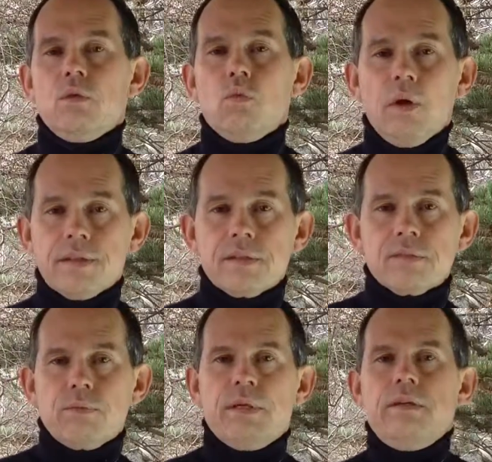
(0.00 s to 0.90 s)

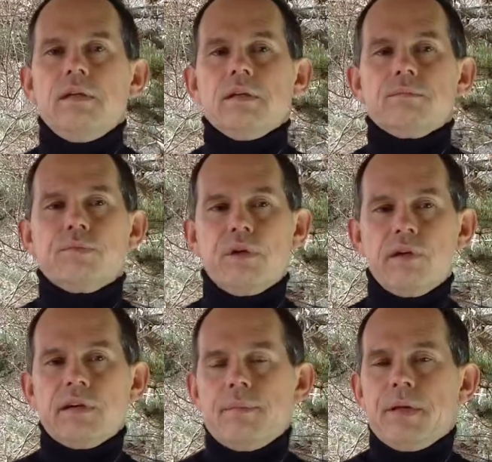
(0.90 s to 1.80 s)
once we
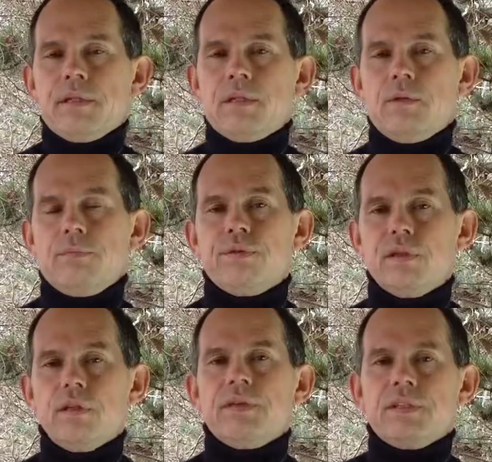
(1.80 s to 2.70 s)
program it to
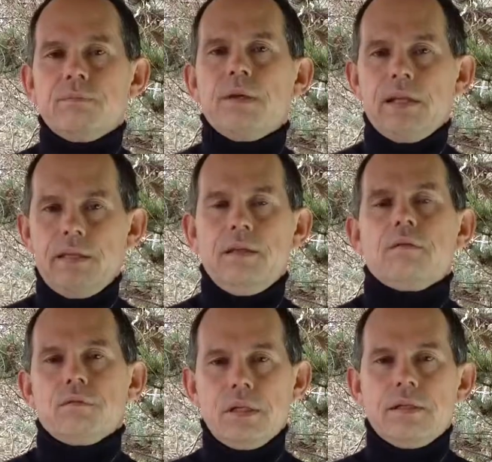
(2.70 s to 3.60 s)
improve its ability to
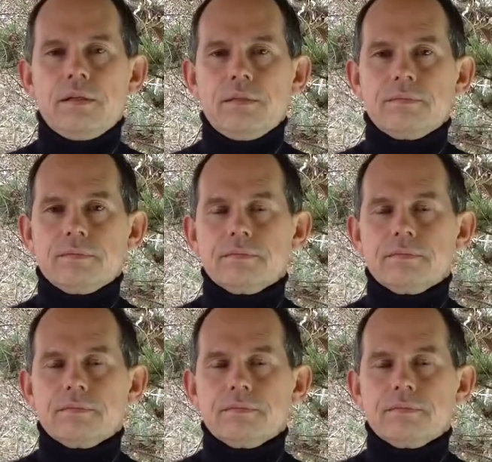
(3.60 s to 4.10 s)
learn.